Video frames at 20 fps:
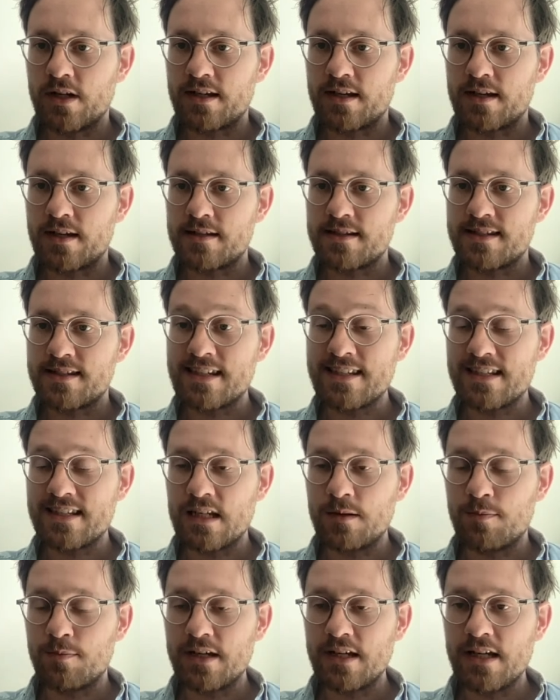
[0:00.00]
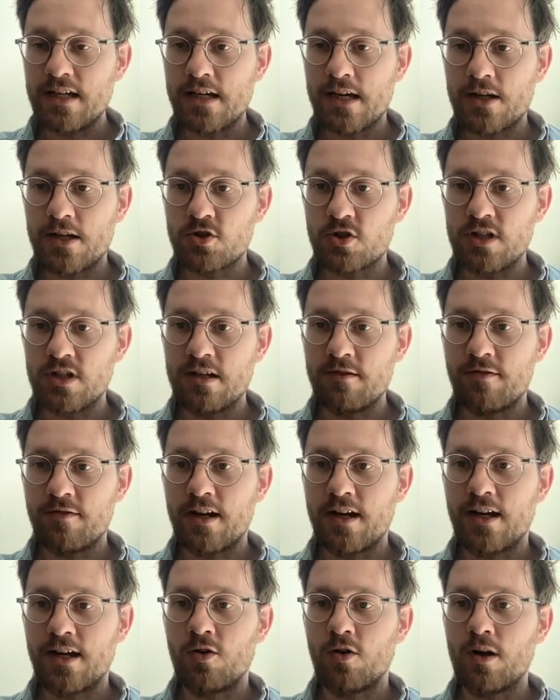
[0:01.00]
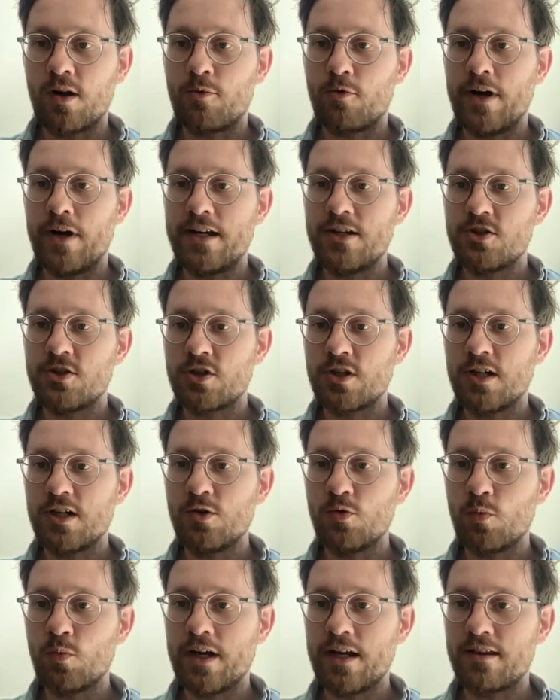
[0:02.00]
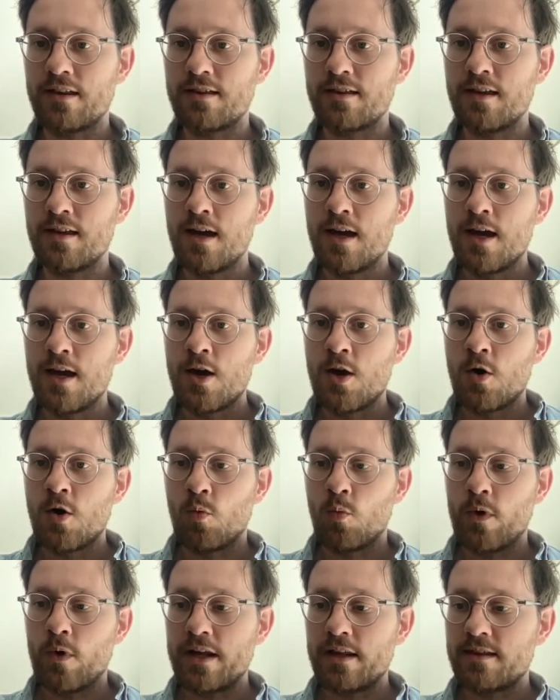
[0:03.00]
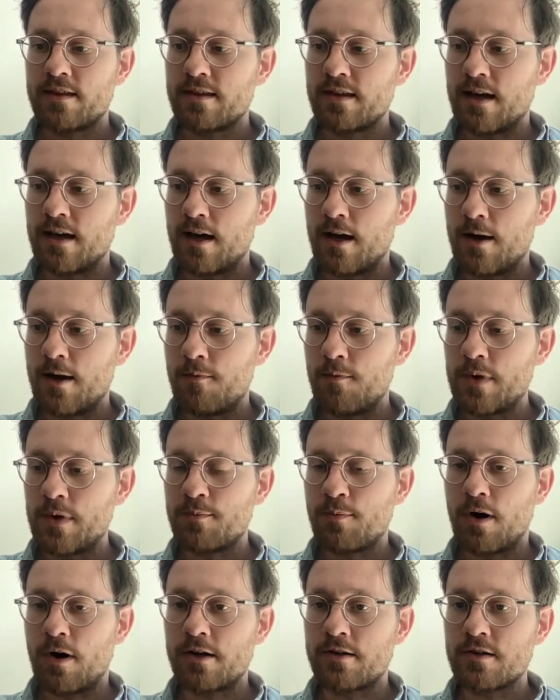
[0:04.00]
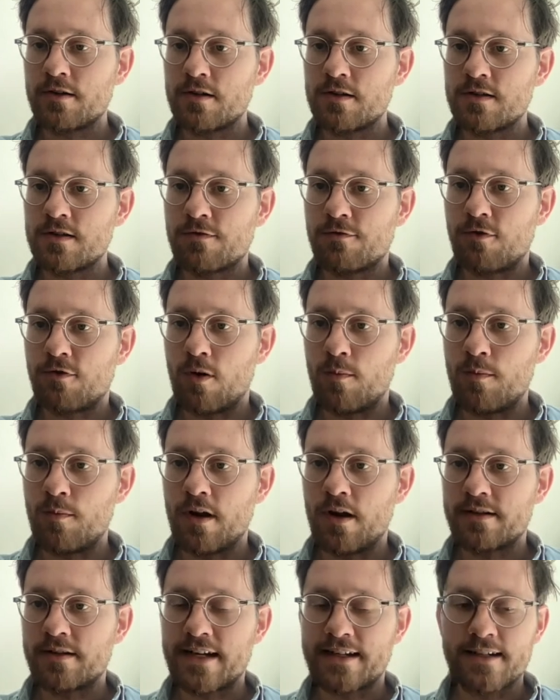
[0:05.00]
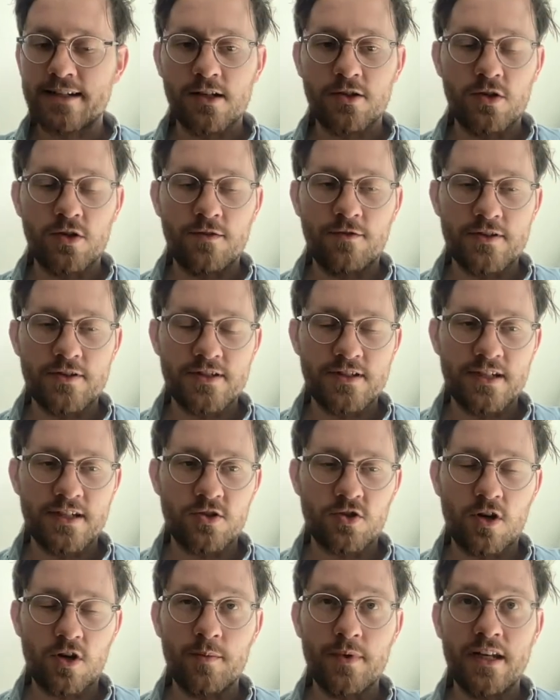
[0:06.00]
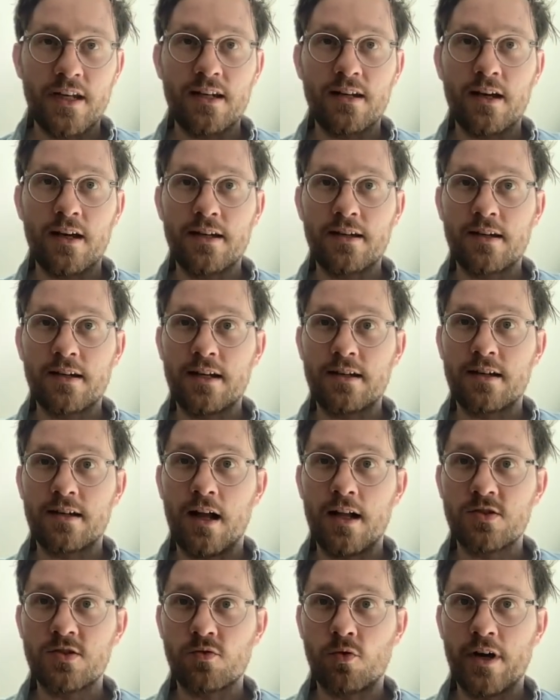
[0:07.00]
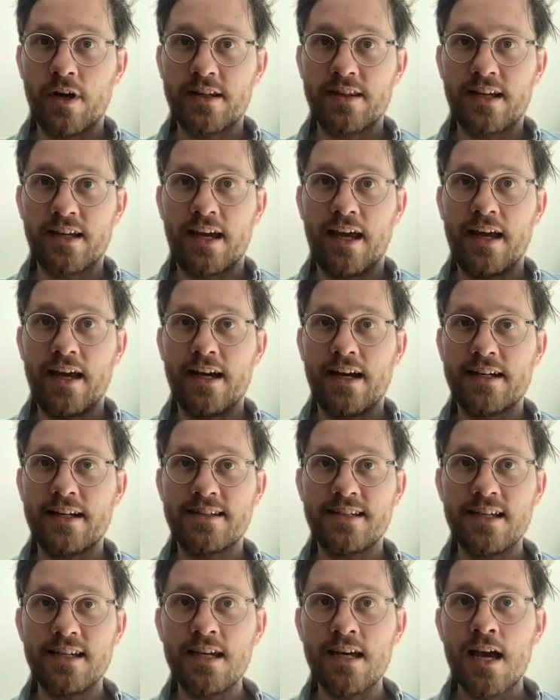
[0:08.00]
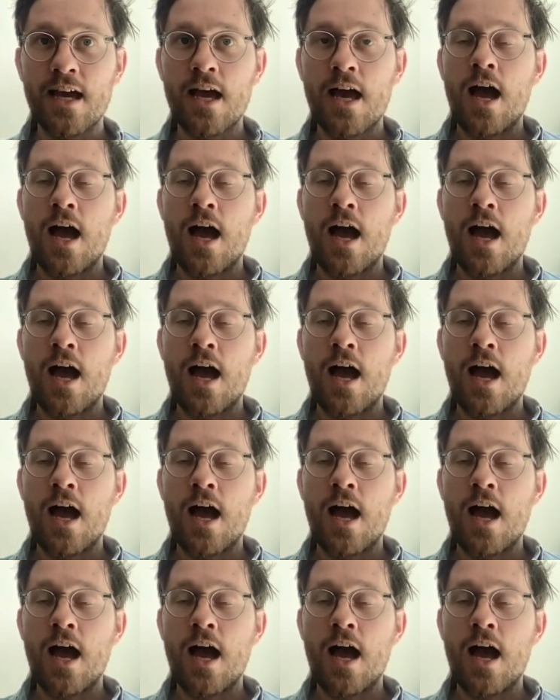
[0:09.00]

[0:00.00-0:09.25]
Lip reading: at the CCDP in Geneva in collaboration with partners from a technical university in Germany in Karlsruhe at the KIT.